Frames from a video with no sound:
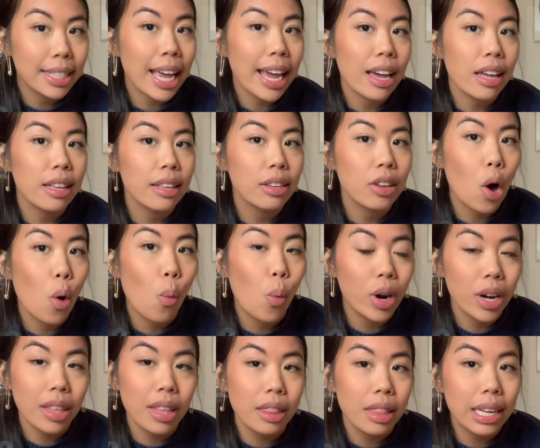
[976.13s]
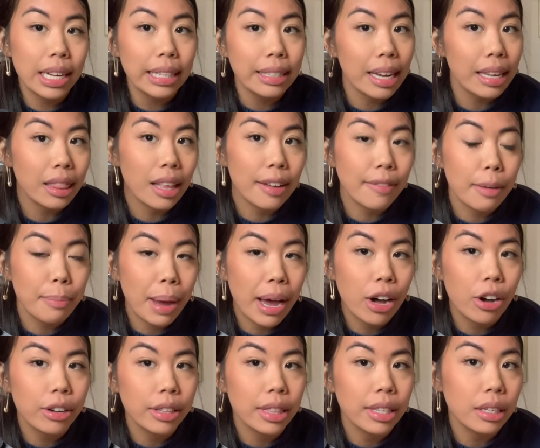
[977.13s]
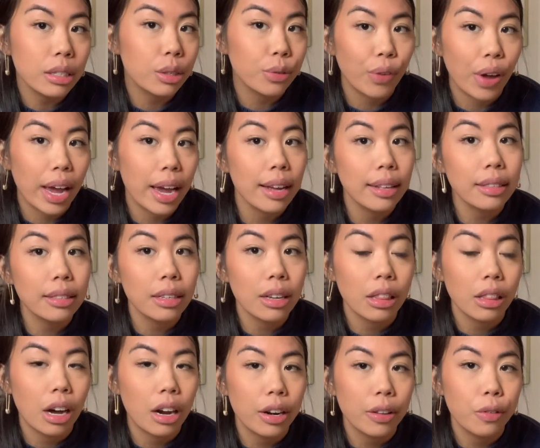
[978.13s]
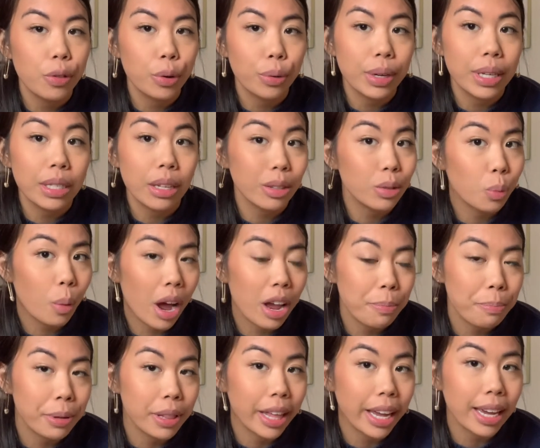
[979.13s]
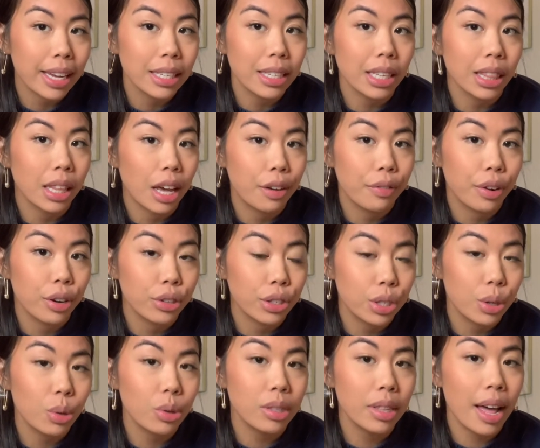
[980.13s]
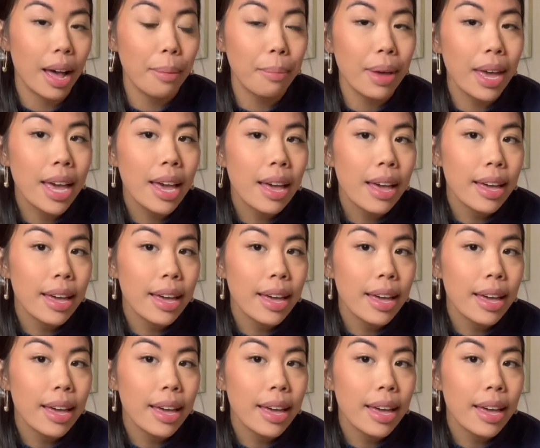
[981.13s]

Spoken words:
And one of the things I love about these fans, and a lot of the reasons why plant lovers use them,